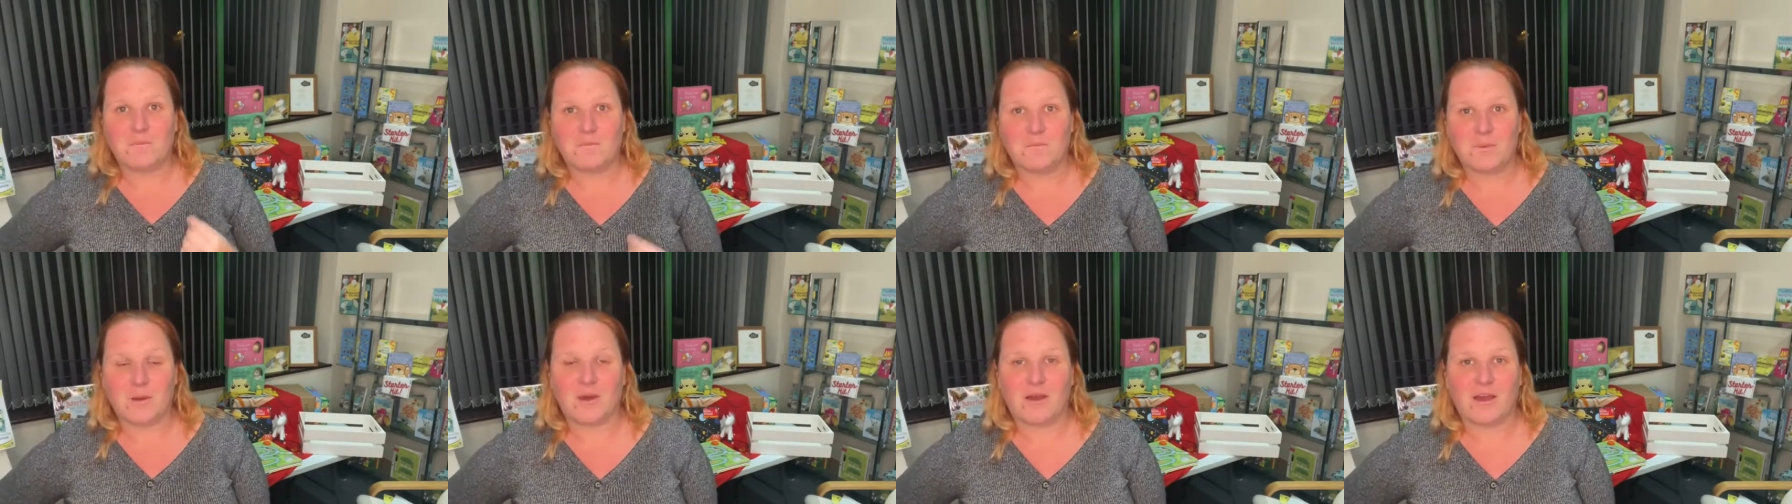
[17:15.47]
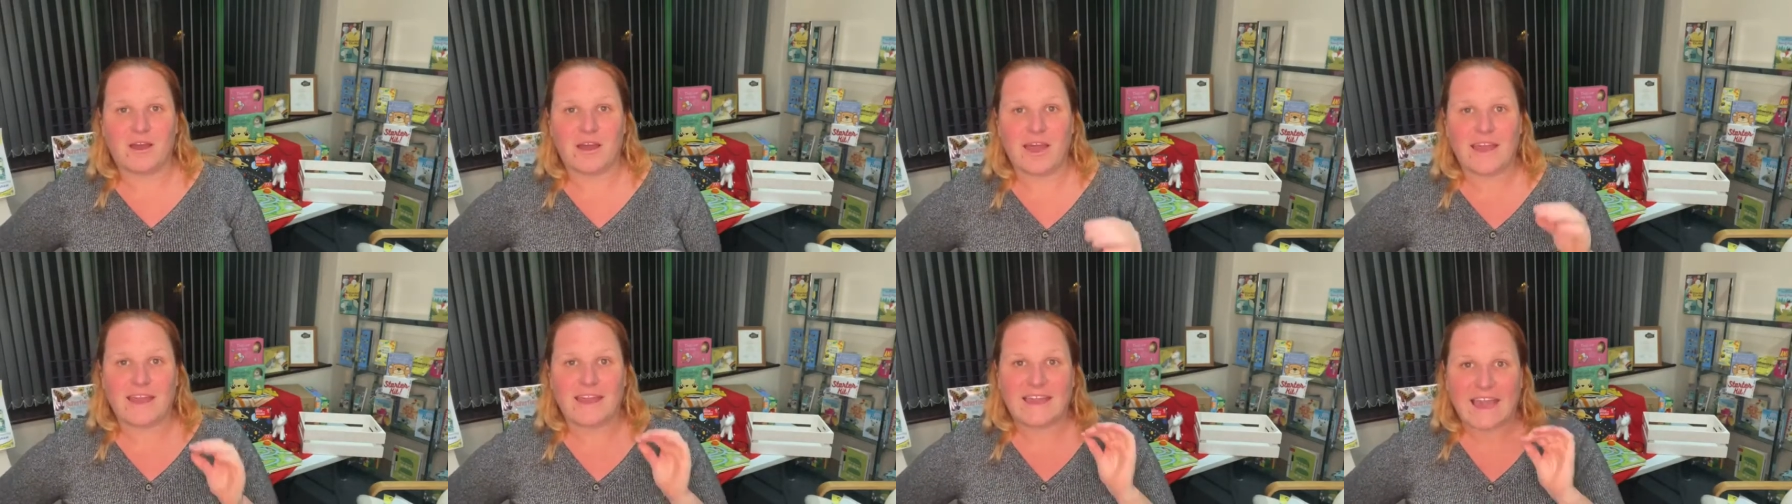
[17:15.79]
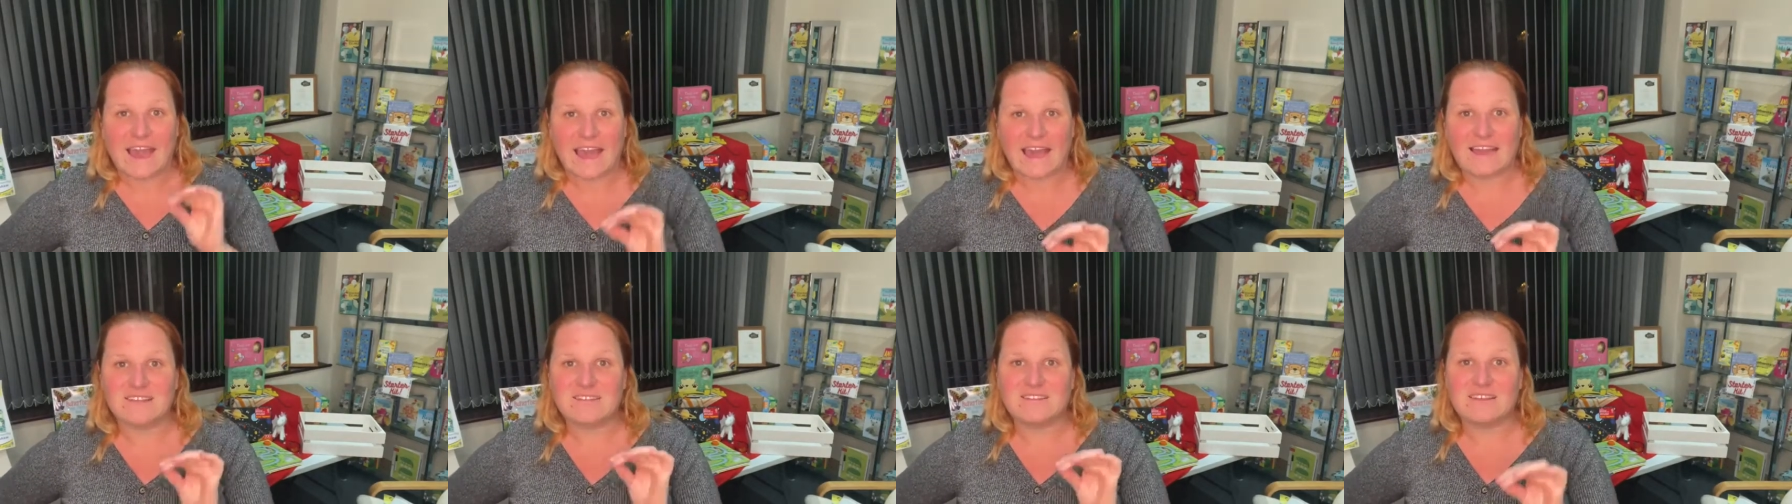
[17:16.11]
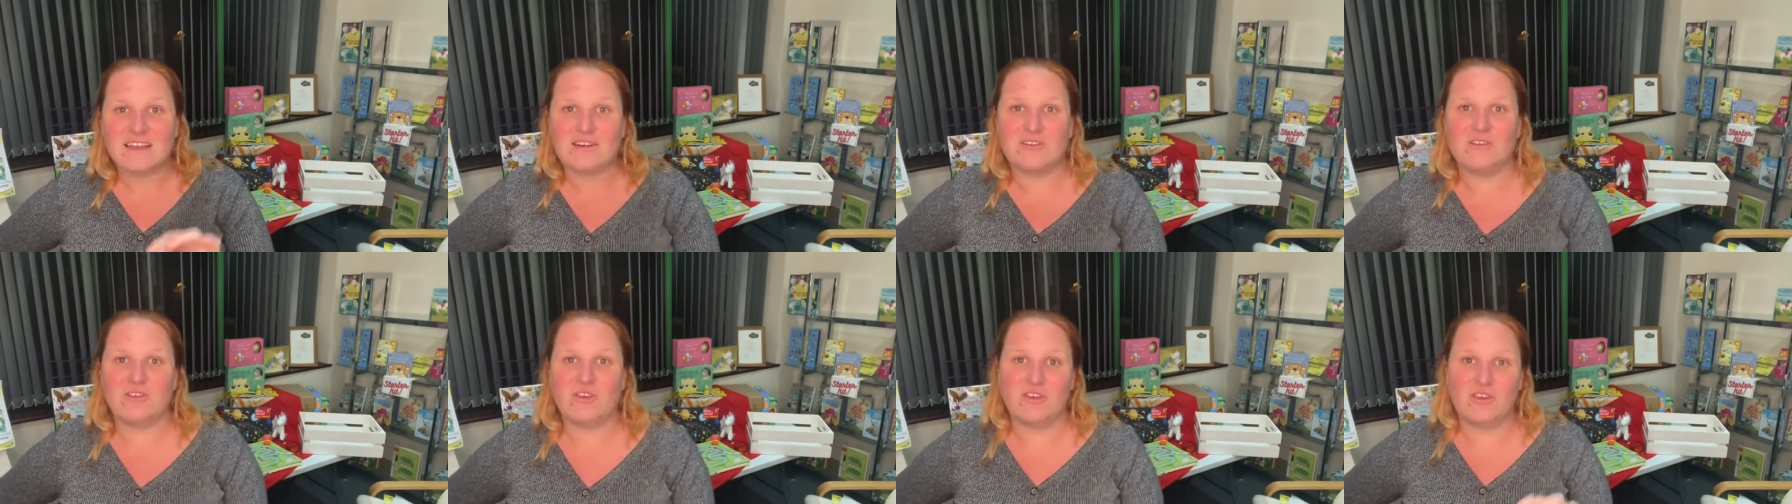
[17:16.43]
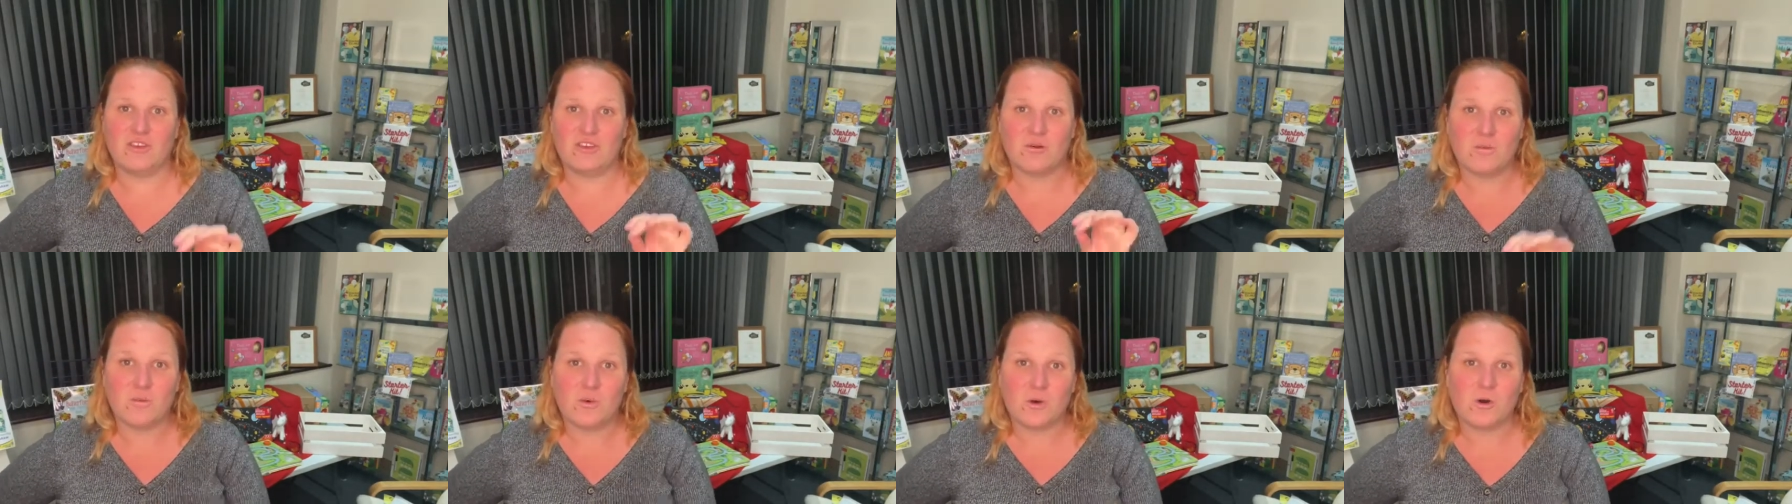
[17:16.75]
But I can tell
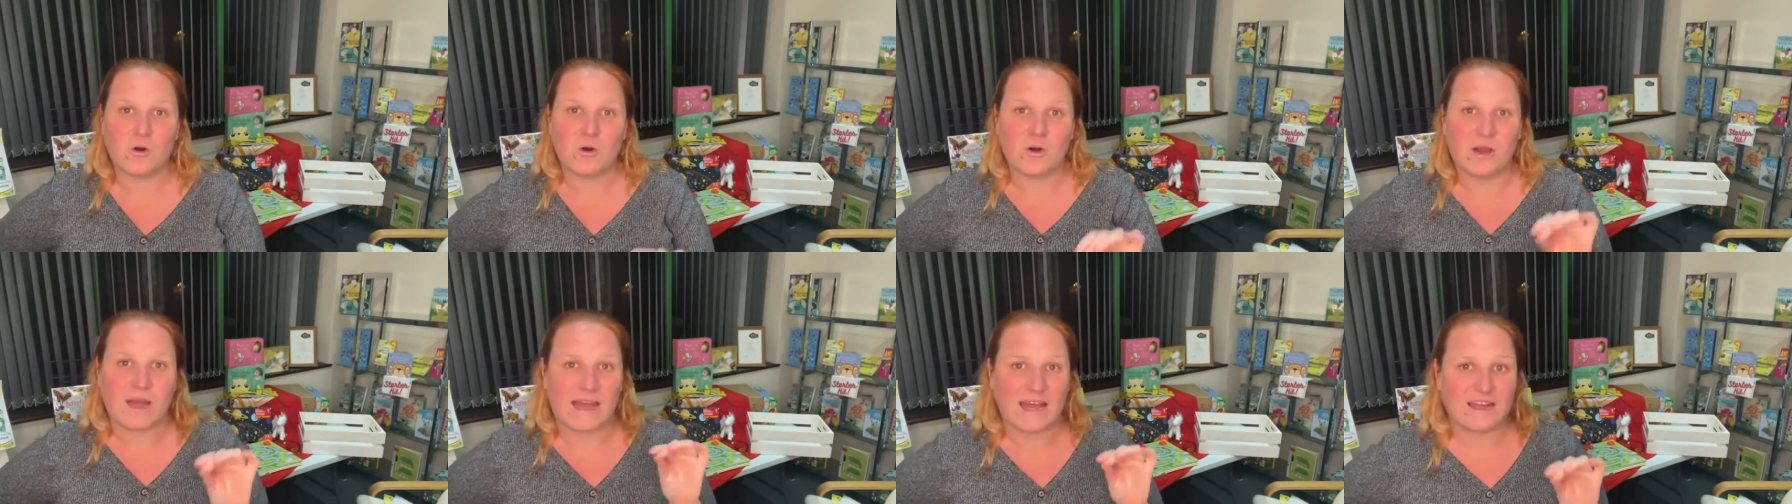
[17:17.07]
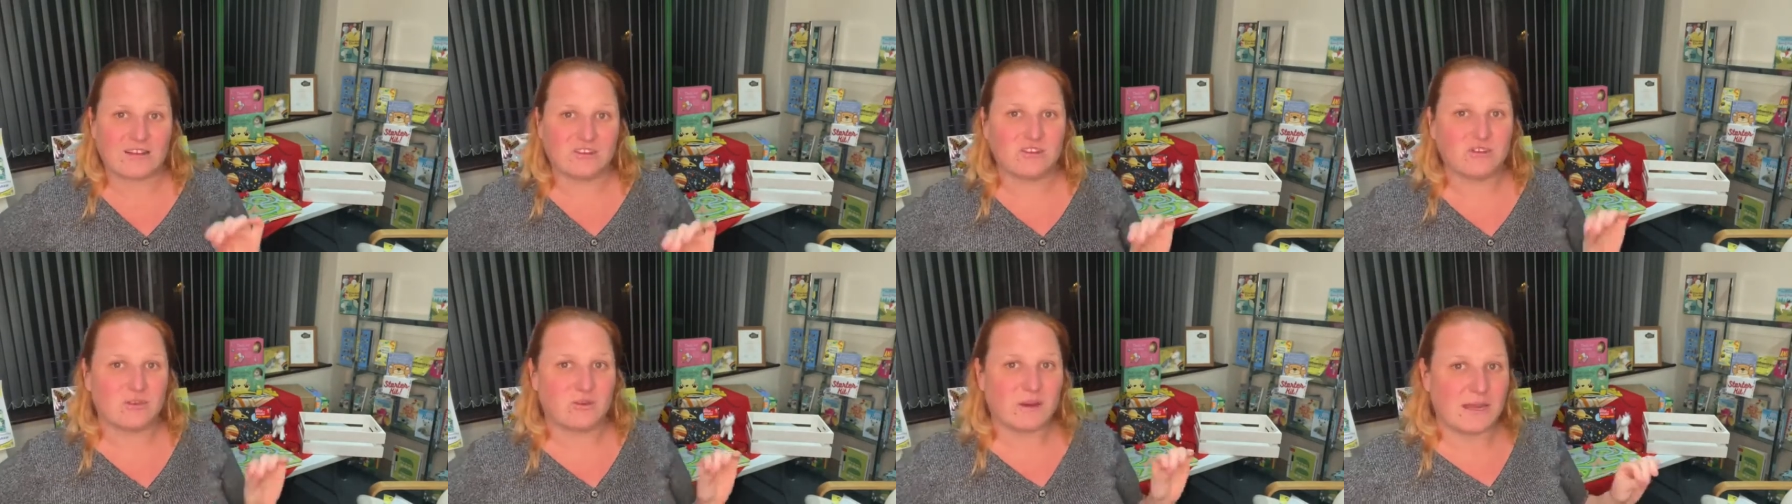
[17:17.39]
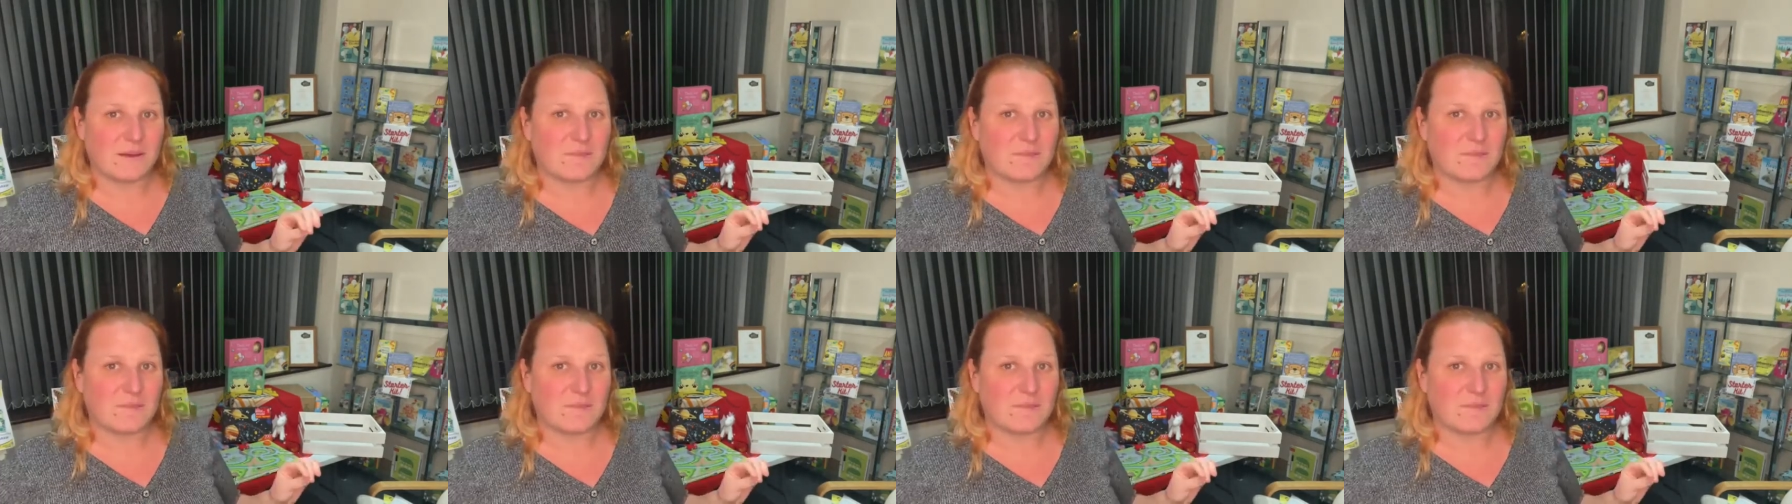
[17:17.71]
you the more actual